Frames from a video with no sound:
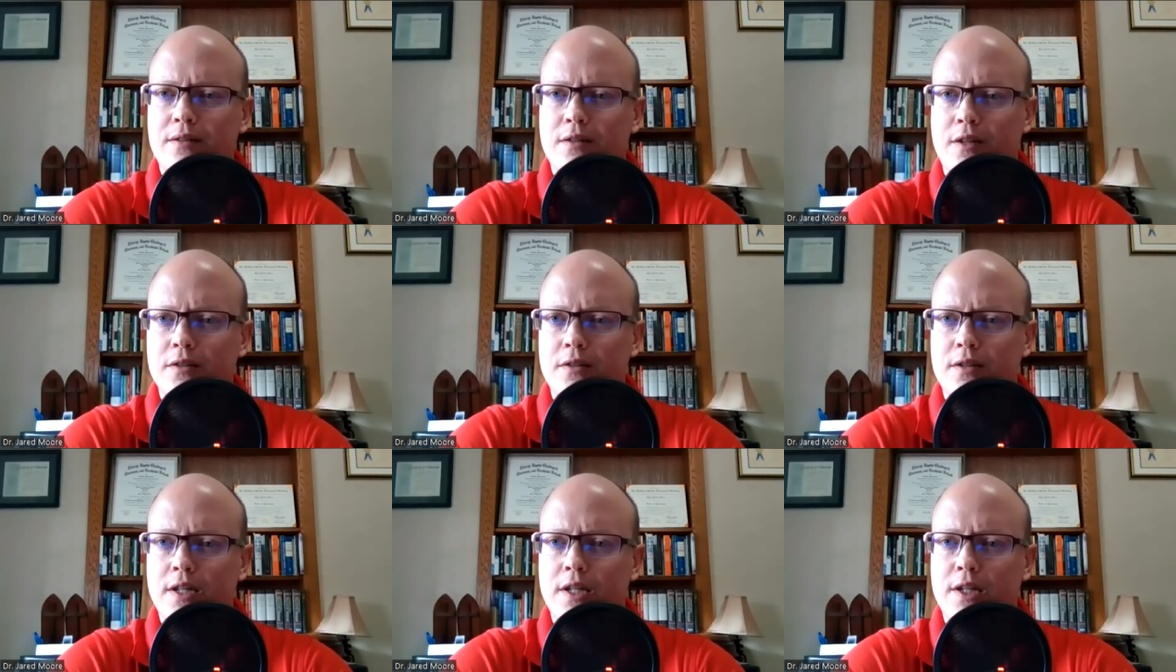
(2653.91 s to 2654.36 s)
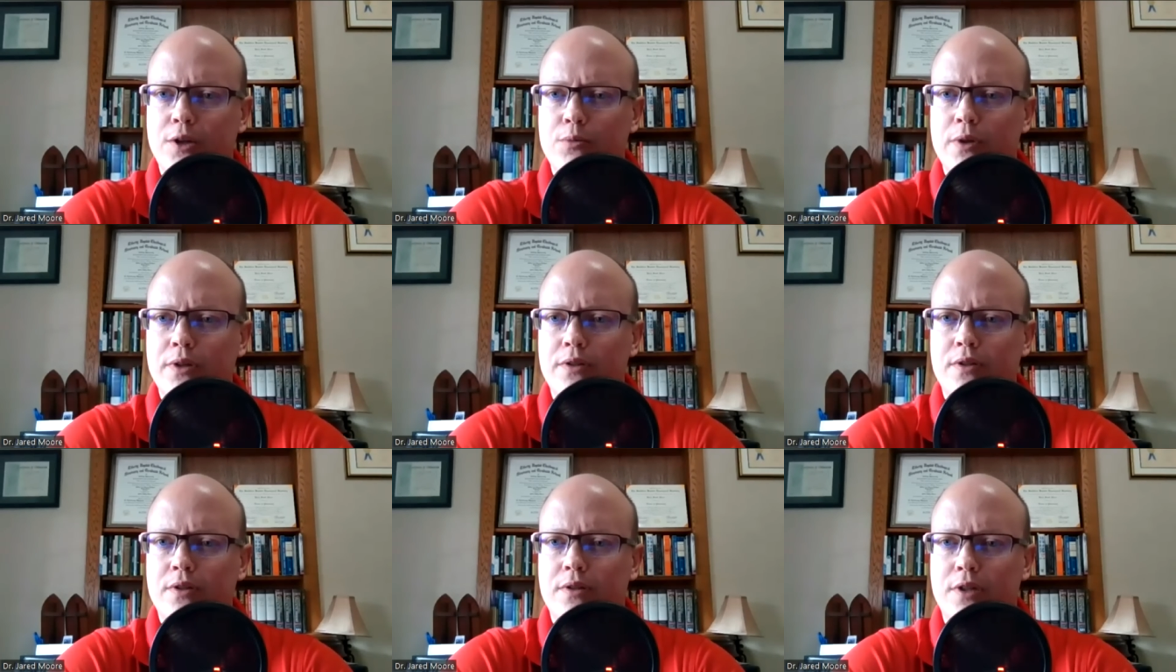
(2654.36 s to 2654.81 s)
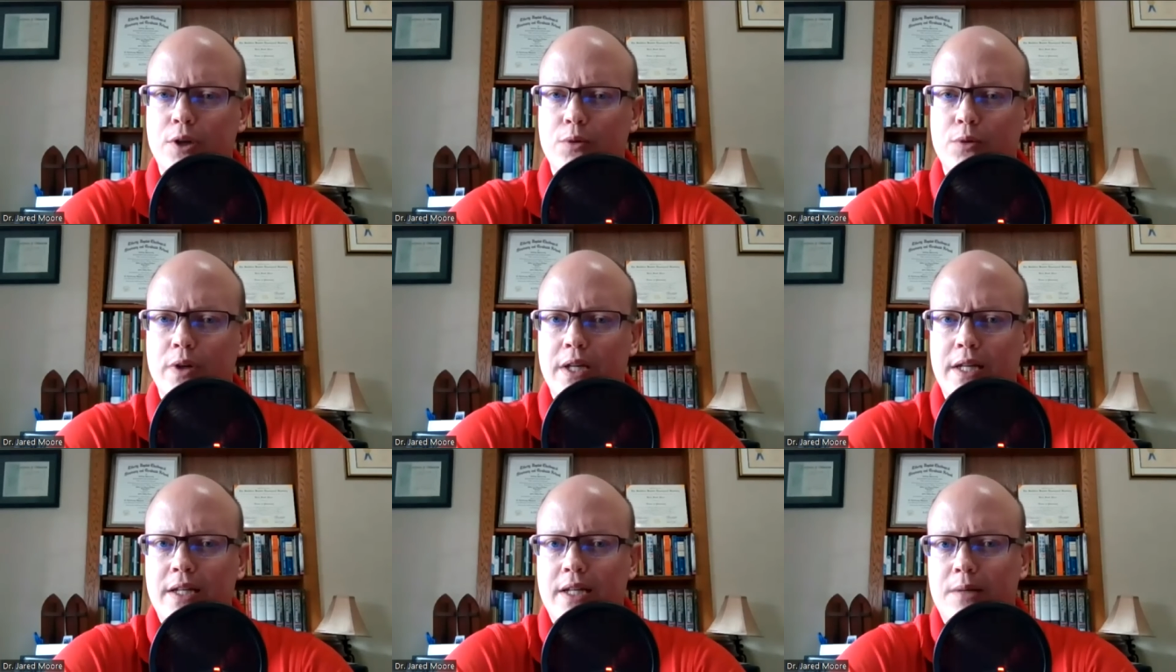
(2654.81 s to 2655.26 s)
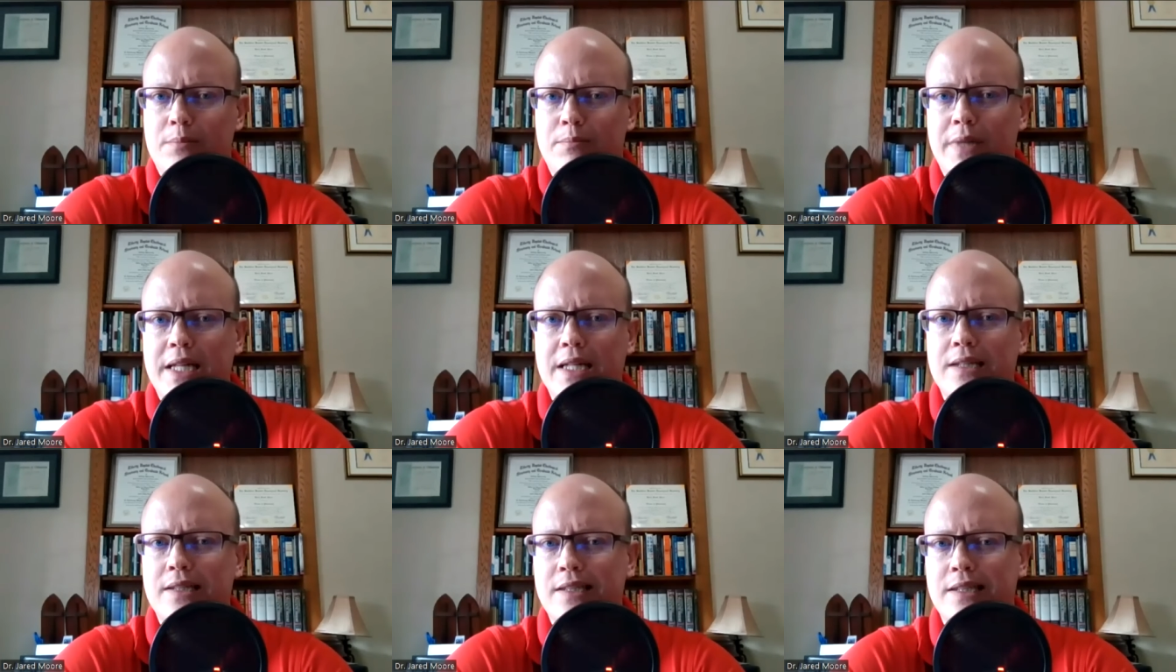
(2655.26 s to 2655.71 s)
because then you would you would end up
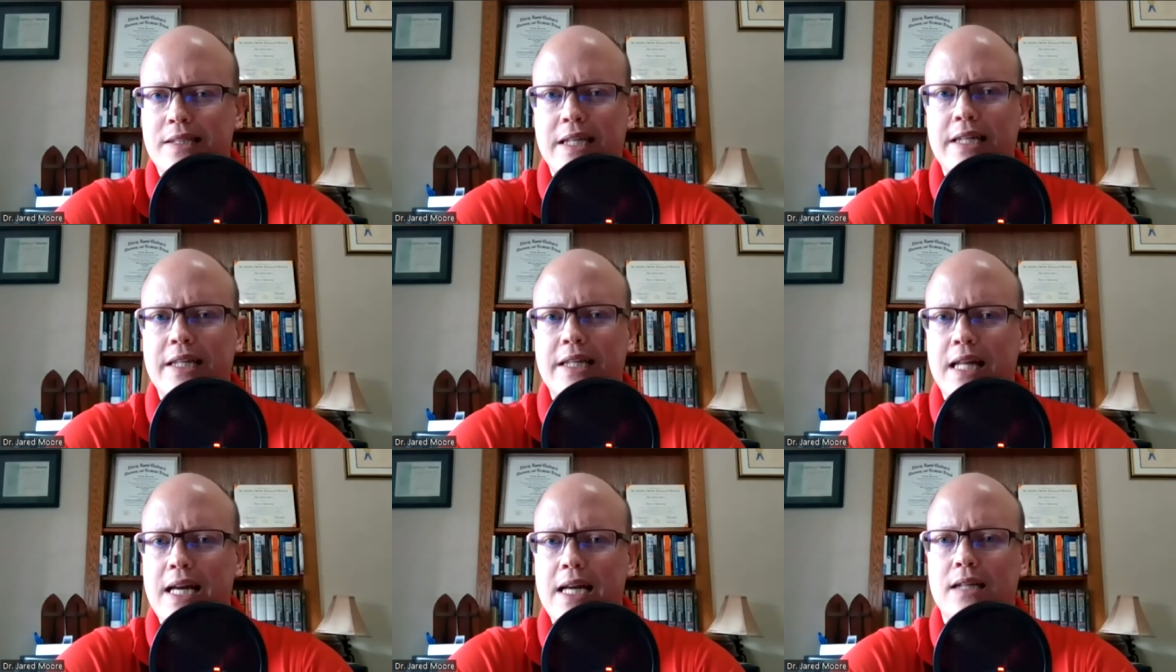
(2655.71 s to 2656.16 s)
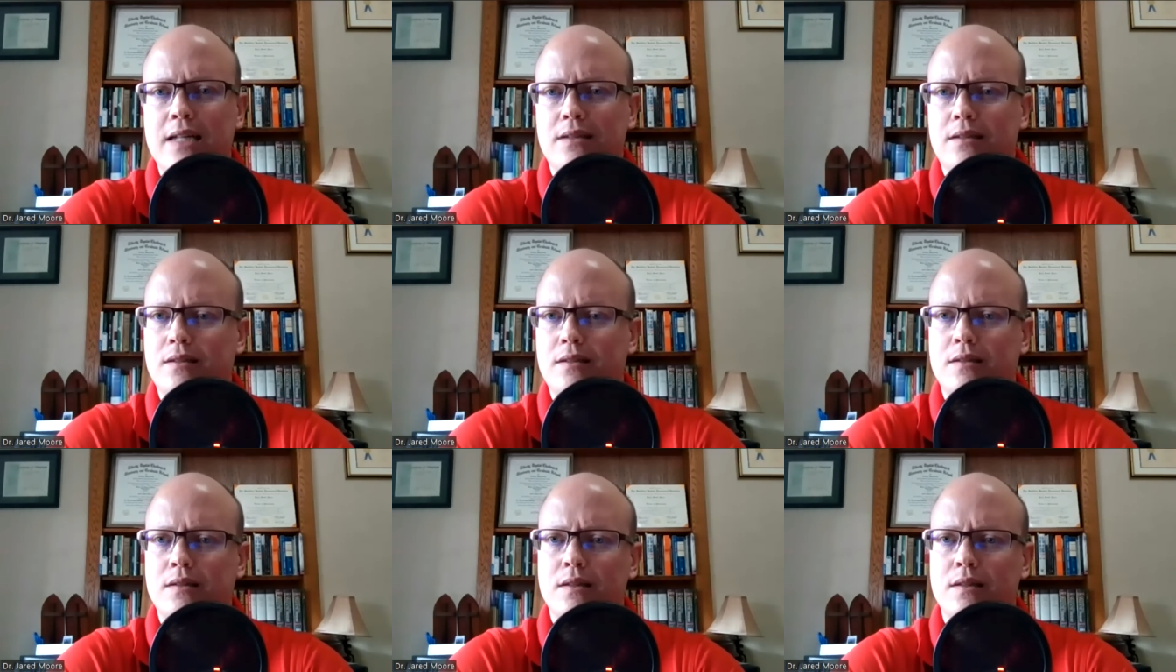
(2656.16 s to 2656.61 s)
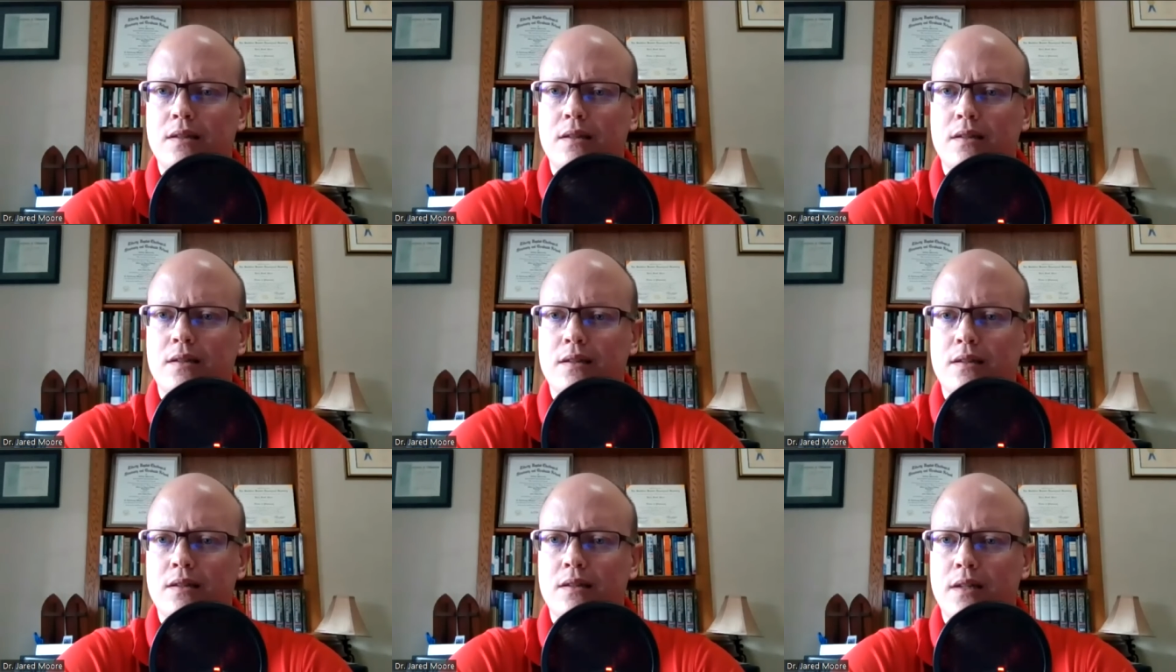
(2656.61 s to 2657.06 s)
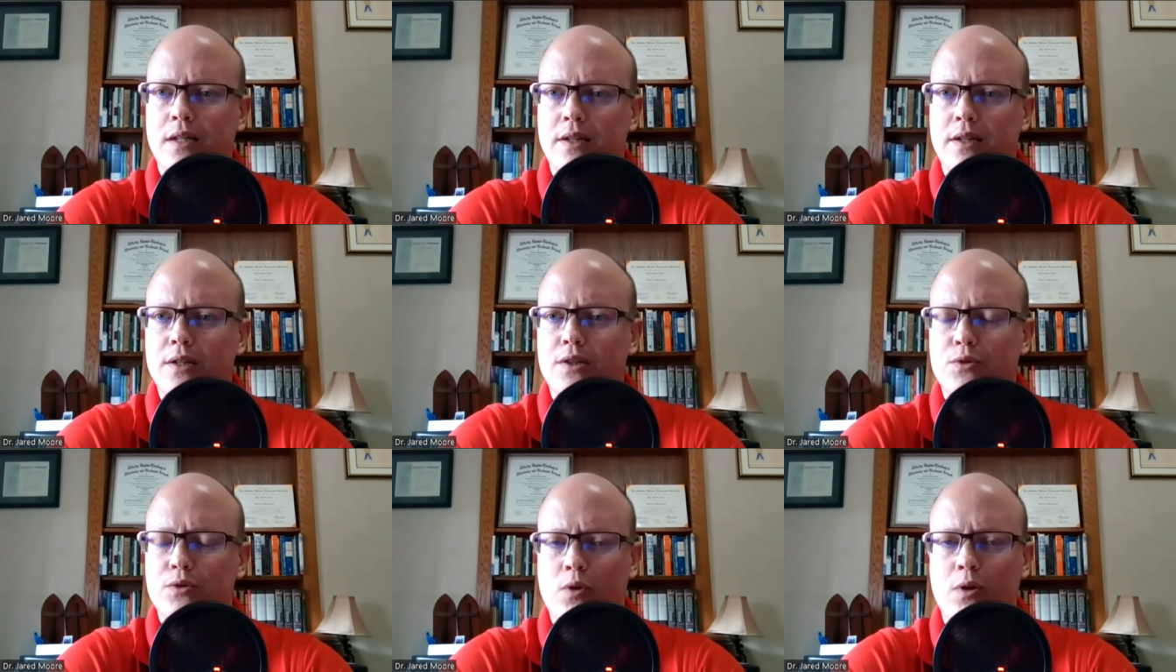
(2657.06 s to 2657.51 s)
being sinless in
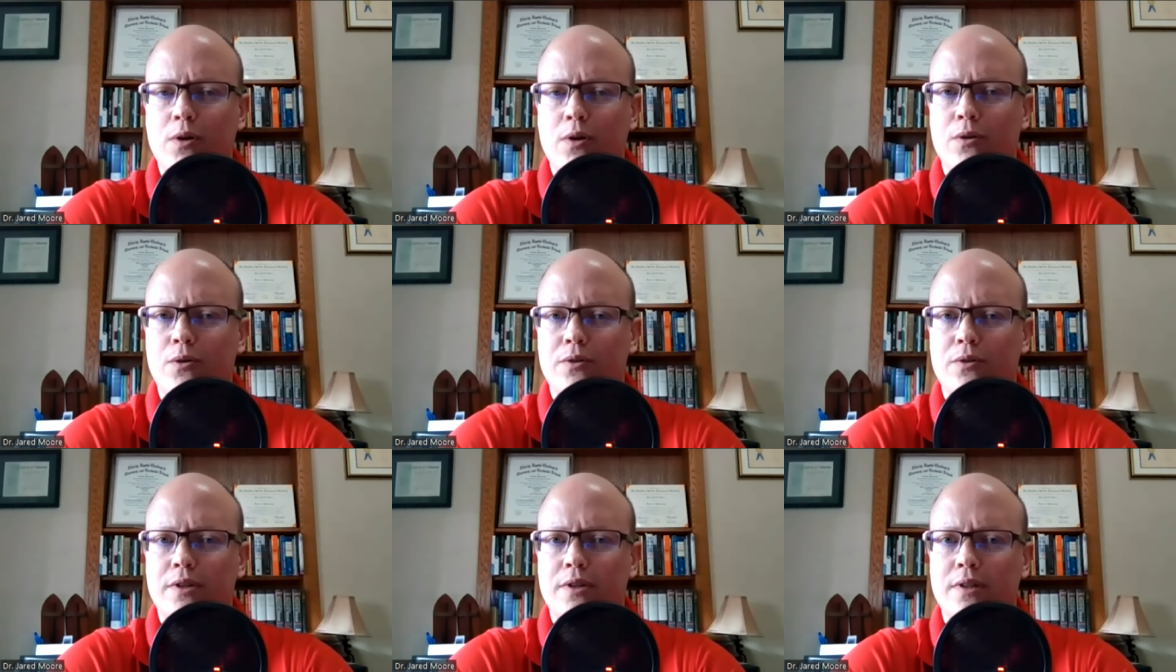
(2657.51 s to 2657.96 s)
this world. Well,